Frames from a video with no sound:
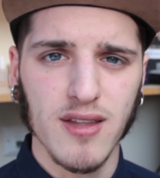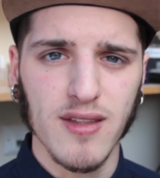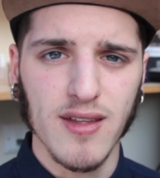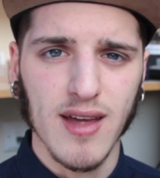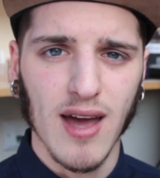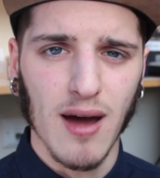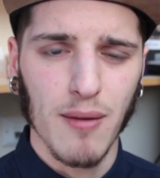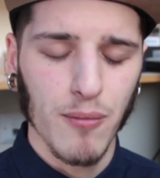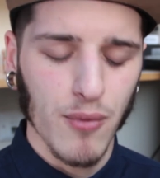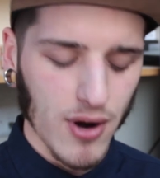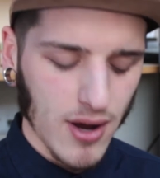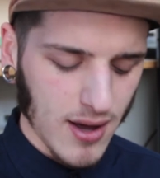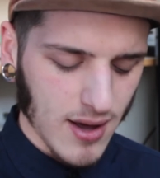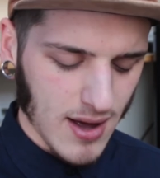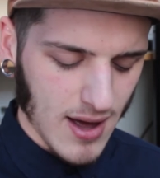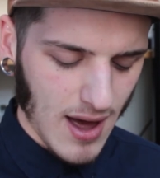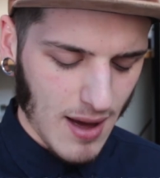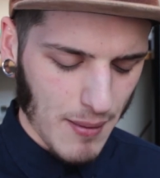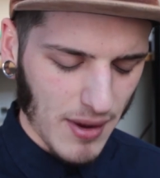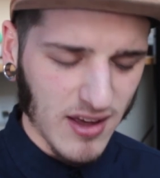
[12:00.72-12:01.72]
to the camera.
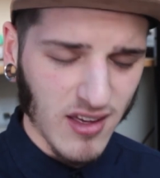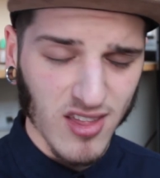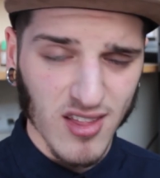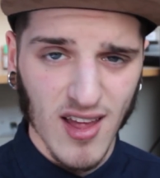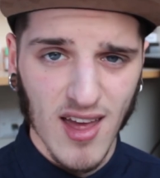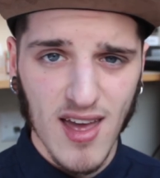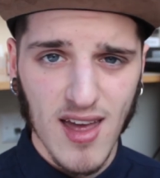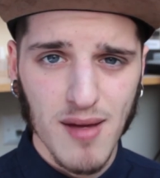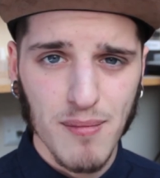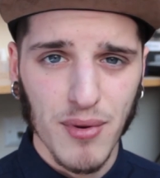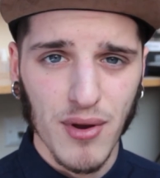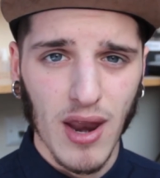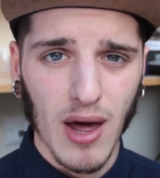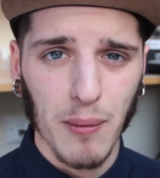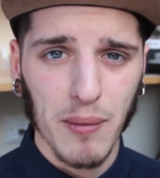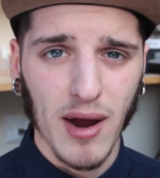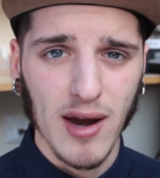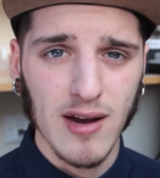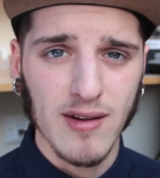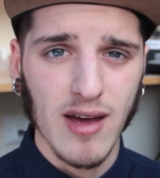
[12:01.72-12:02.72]
I used to hate it, but now
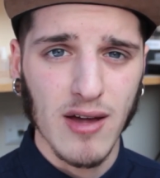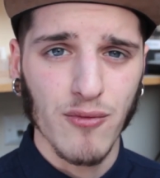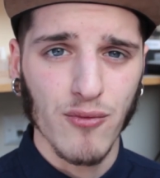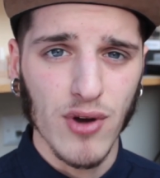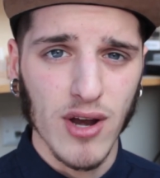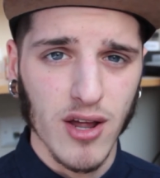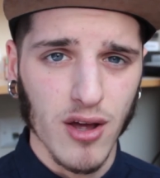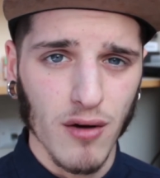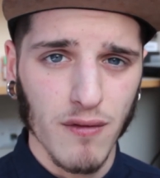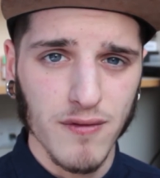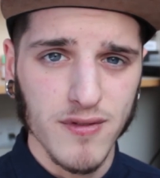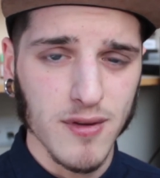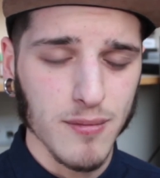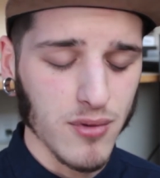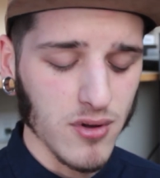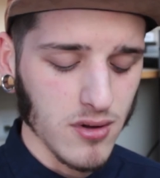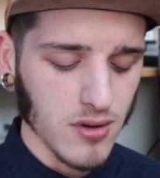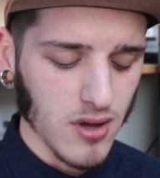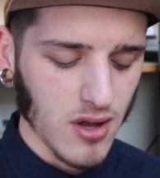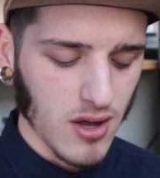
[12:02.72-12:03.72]
I'm kind of getting really
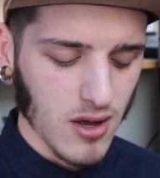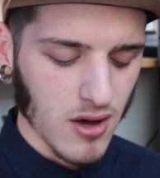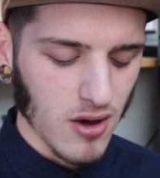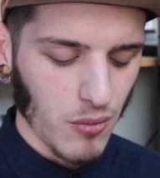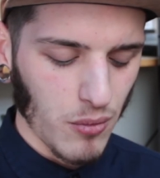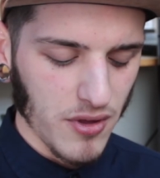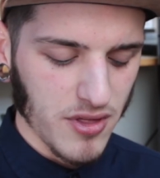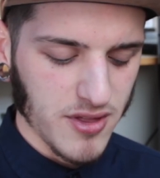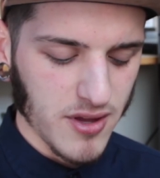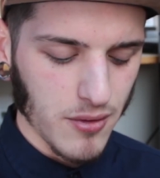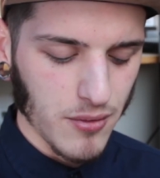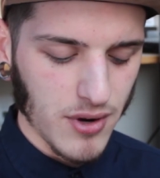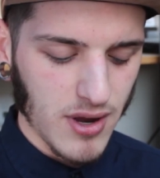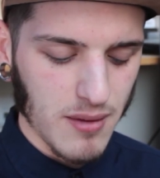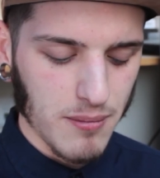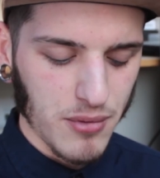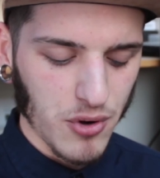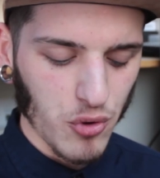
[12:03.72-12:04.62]
comfortable with doing it.